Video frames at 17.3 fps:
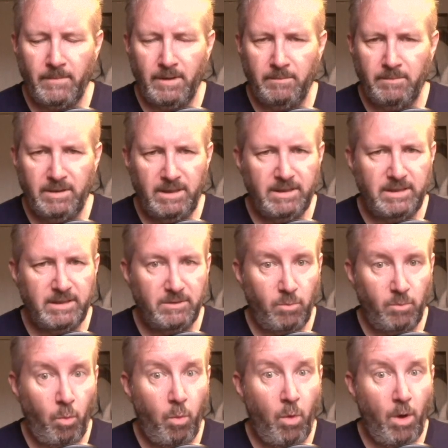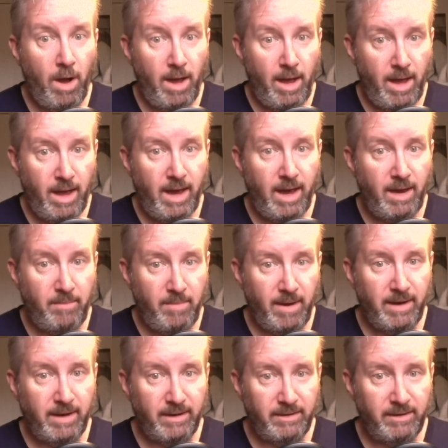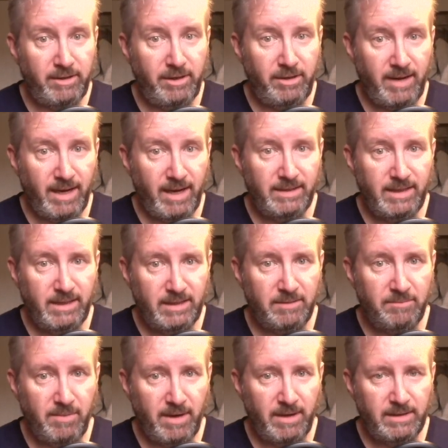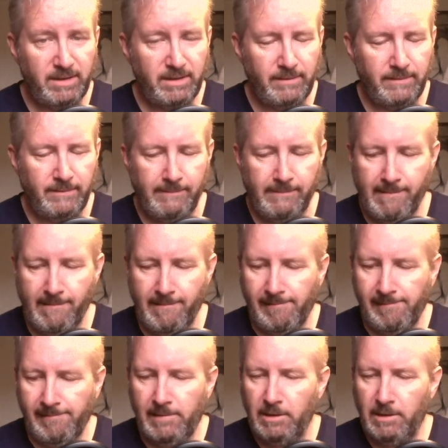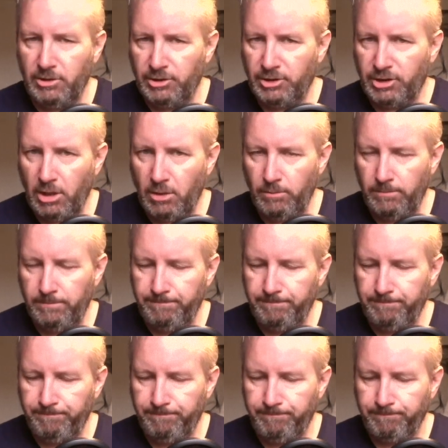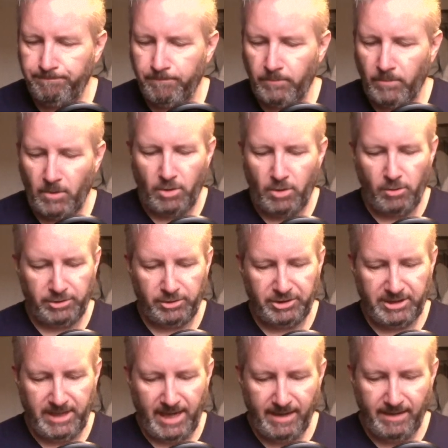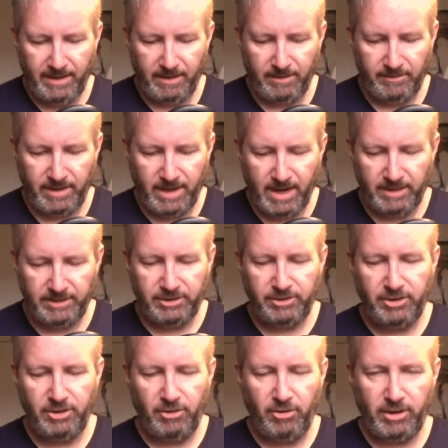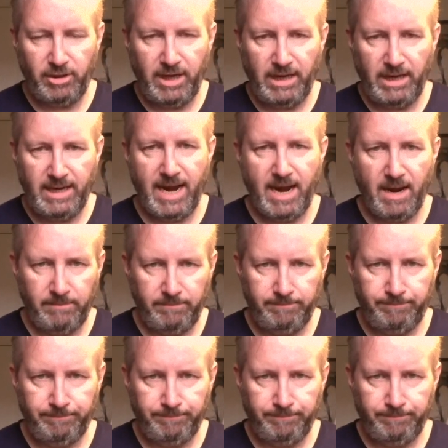But this is way bigger than you'd anticipated. So, you're standing on the edge and you're looking down.